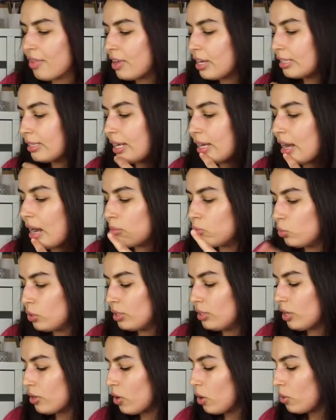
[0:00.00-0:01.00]
I think they come
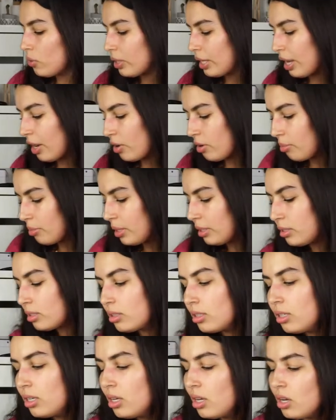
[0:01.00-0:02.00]
with their own
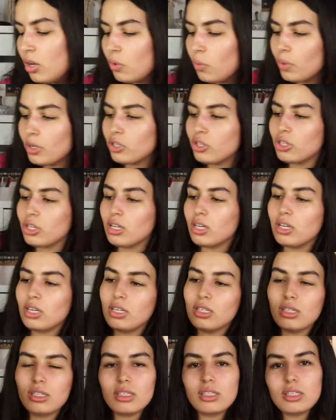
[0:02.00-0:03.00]
carabiner, which
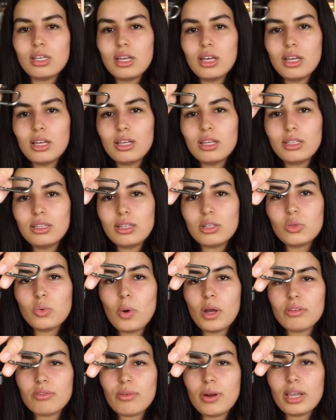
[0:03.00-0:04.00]
is this
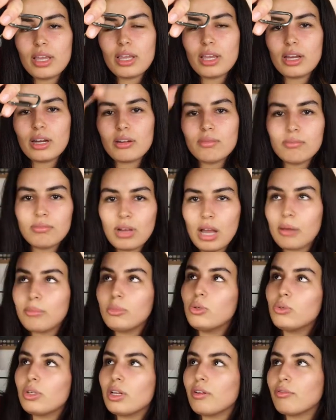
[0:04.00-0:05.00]
one right here.
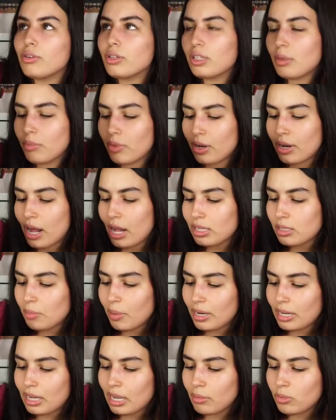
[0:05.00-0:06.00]
I'm using it for something else,
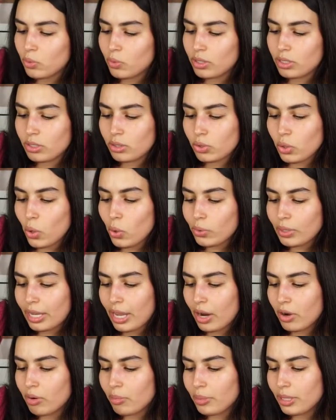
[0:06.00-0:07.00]
but it comes with its own
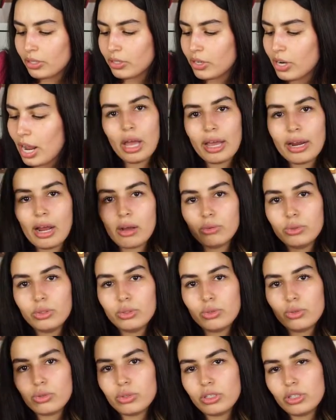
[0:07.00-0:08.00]
carabiner, and I would
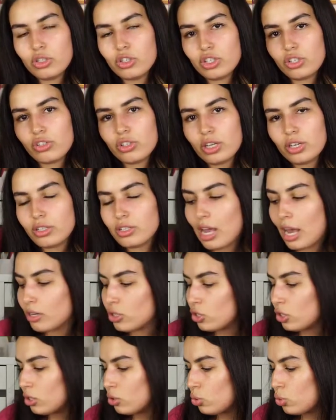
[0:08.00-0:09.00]
usually just
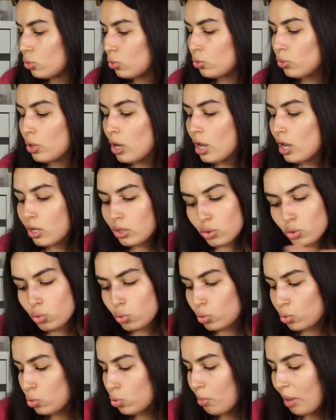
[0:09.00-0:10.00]
attach it to
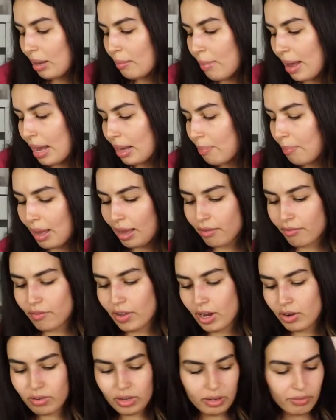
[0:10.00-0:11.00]
my backpack.
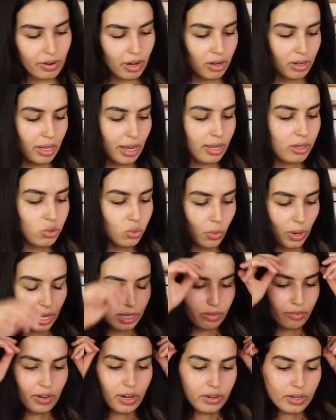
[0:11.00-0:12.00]
Very, very
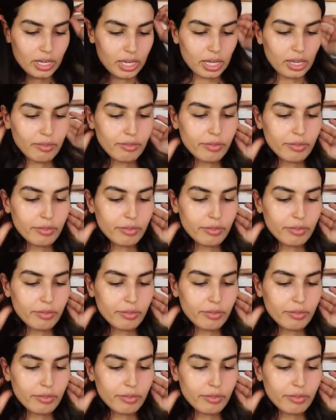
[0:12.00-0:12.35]
lightweight, very